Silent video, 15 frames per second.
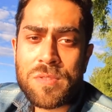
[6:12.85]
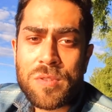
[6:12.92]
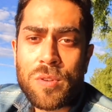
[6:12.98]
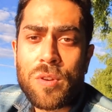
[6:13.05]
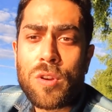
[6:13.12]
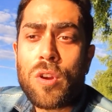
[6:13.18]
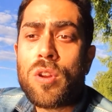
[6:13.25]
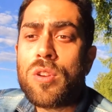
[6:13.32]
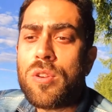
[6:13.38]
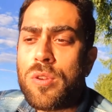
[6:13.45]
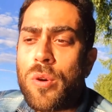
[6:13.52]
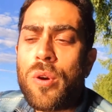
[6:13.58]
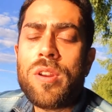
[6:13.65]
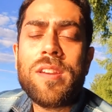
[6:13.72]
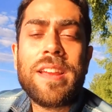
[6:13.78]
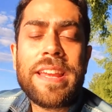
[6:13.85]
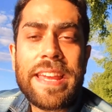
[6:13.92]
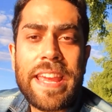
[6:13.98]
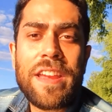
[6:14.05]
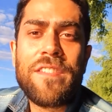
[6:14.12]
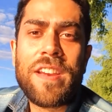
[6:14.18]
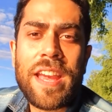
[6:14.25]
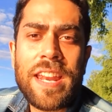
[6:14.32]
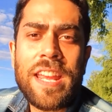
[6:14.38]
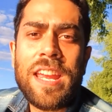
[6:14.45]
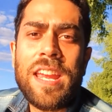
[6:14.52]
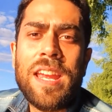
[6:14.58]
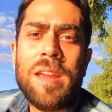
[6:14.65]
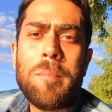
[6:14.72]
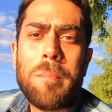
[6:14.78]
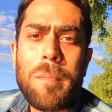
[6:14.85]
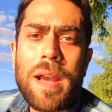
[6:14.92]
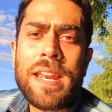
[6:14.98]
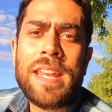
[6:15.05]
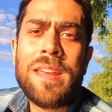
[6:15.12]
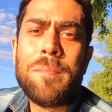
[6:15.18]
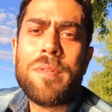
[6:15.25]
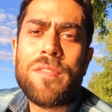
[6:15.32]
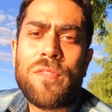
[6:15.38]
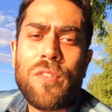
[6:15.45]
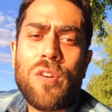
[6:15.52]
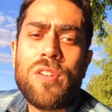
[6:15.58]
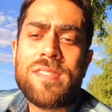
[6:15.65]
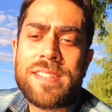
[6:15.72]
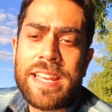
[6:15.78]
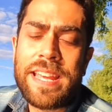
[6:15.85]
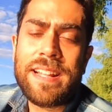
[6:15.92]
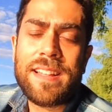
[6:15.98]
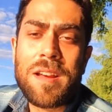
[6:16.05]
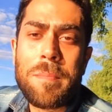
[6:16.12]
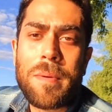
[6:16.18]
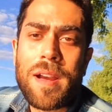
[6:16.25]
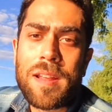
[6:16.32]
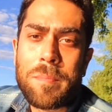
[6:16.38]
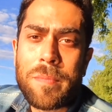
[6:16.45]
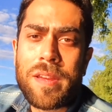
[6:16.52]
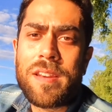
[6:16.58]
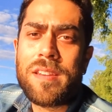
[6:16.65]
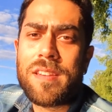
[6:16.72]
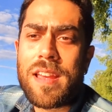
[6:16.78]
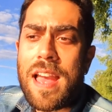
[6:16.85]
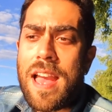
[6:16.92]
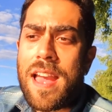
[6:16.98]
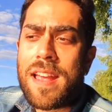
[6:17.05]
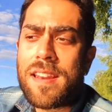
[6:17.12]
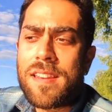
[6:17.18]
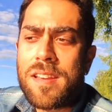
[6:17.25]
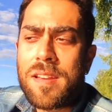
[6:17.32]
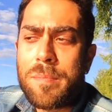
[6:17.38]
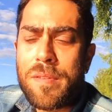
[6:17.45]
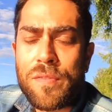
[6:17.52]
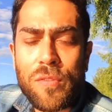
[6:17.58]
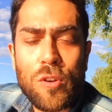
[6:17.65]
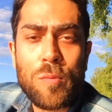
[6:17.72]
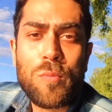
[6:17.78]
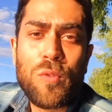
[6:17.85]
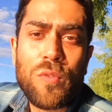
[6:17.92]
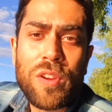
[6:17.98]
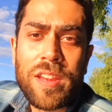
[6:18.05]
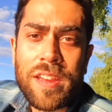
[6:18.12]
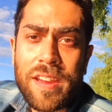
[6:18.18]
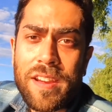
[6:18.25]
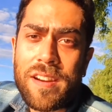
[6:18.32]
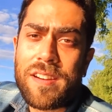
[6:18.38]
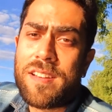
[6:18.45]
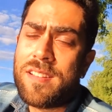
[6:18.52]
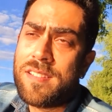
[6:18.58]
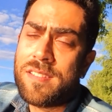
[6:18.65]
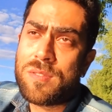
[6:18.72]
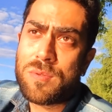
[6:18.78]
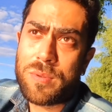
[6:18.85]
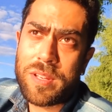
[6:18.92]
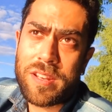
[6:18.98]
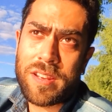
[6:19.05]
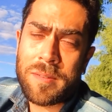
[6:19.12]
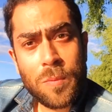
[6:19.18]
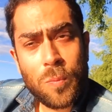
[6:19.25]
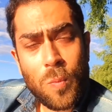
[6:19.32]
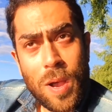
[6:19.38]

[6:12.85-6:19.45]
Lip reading: So don't give any money before seeing the apartment and before moving here in Sweden.